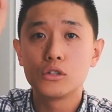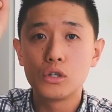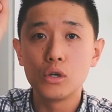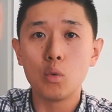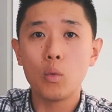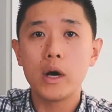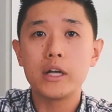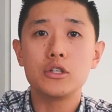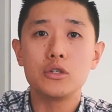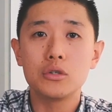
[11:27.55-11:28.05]
to
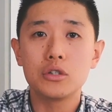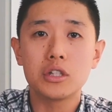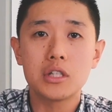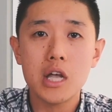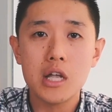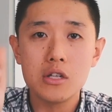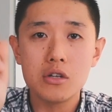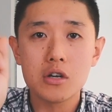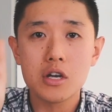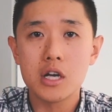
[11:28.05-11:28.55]
what you
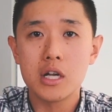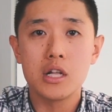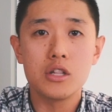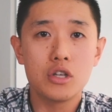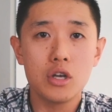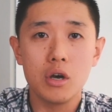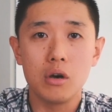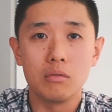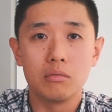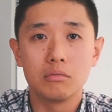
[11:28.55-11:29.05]
said you're gonna
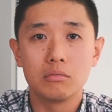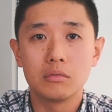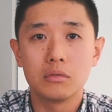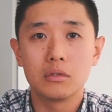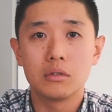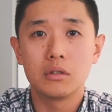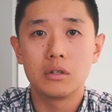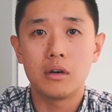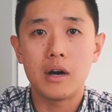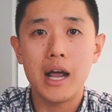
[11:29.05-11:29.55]
do,
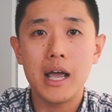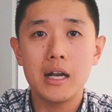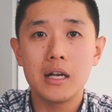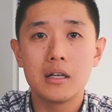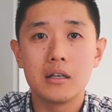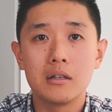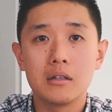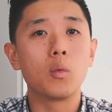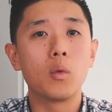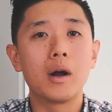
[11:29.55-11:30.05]
right?
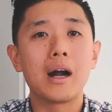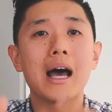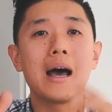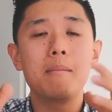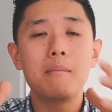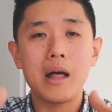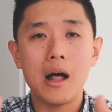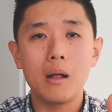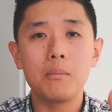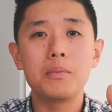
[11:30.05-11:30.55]
What
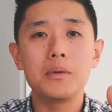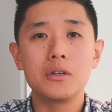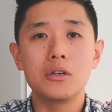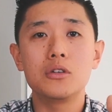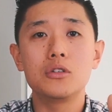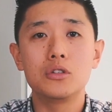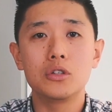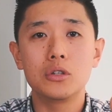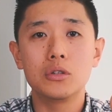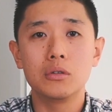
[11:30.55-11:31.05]
I'm helping
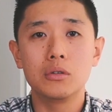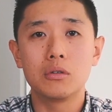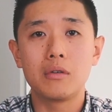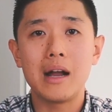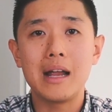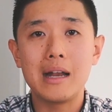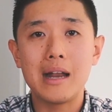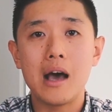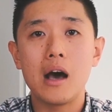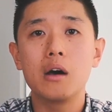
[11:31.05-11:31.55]
you do
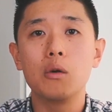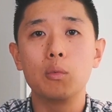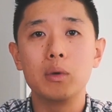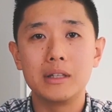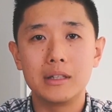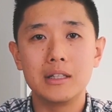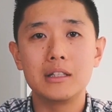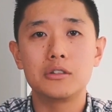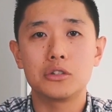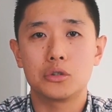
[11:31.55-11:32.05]
right now
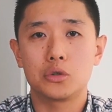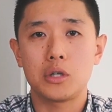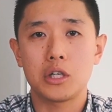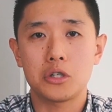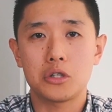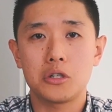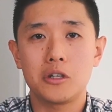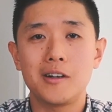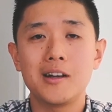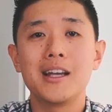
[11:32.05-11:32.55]
with this
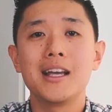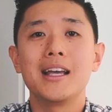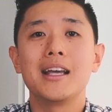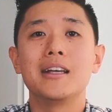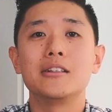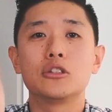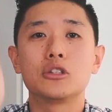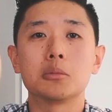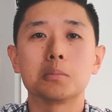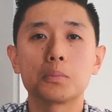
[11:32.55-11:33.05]
structure
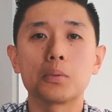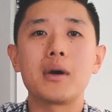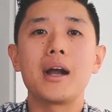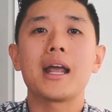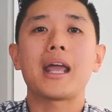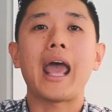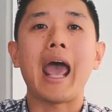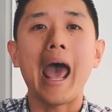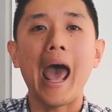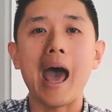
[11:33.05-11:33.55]
is to
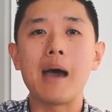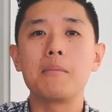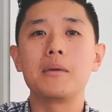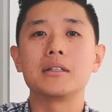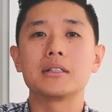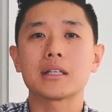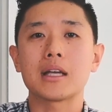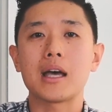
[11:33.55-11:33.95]
break habits,